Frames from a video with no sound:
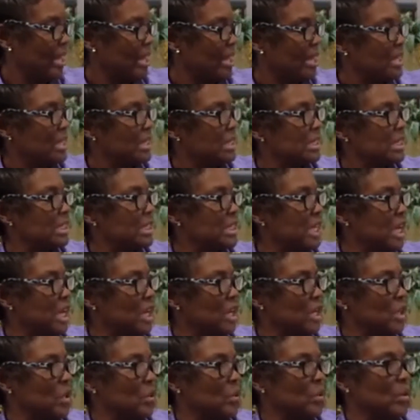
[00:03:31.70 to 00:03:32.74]

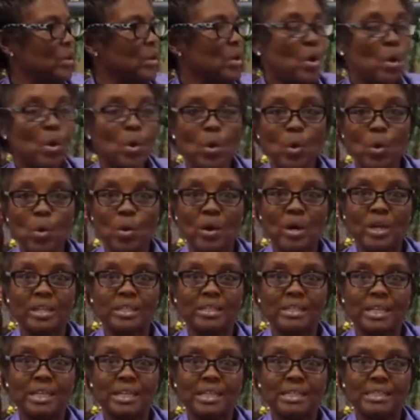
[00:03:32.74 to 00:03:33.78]
So,
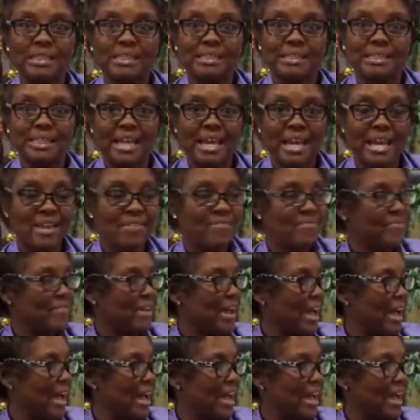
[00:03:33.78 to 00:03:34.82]
on day
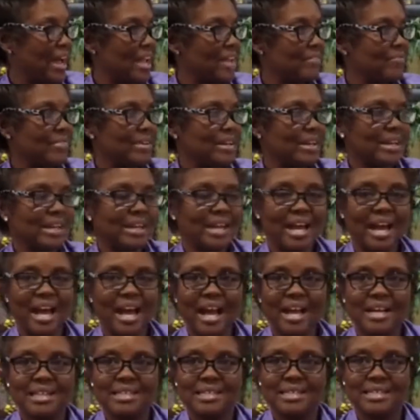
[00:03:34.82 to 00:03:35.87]
five,
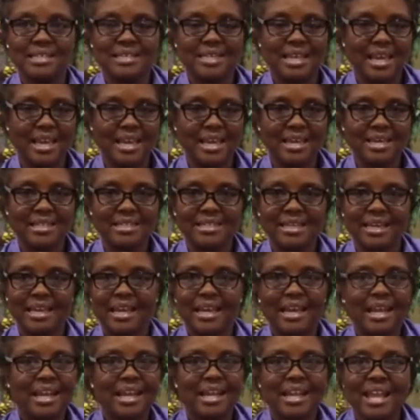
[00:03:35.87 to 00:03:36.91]
God said,
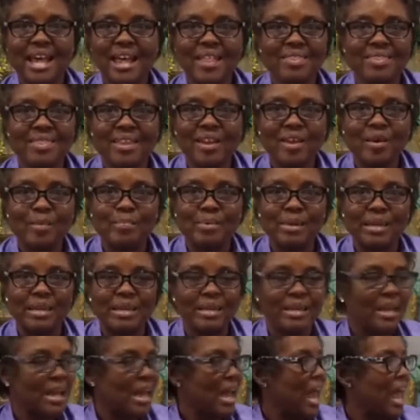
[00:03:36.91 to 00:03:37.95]
Let there
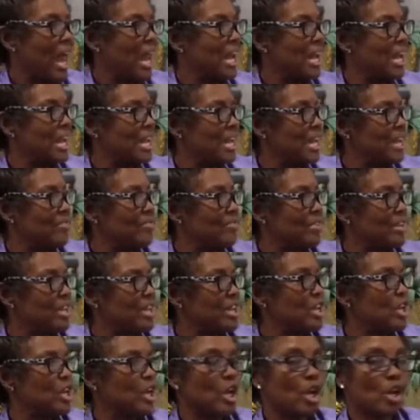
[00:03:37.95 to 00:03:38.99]
be
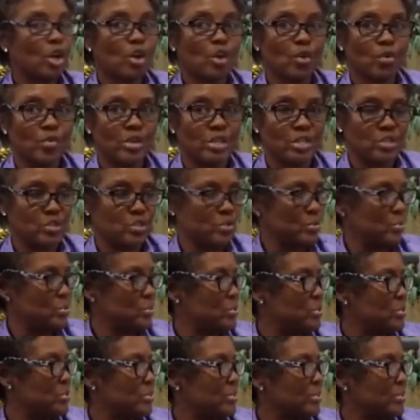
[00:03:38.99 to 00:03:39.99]
living creatures.